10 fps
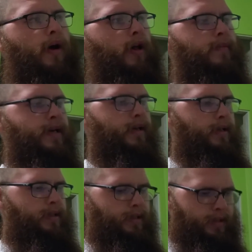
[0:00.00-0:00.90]

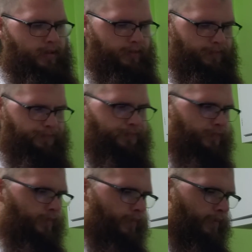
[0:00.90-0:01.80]
almonds,
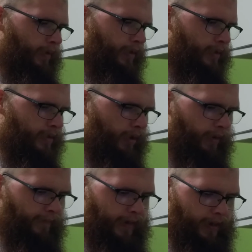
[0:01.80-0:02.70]

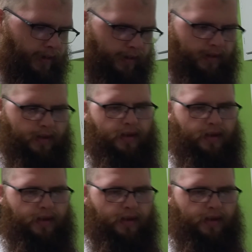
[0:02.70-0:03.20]
salt and vinegar,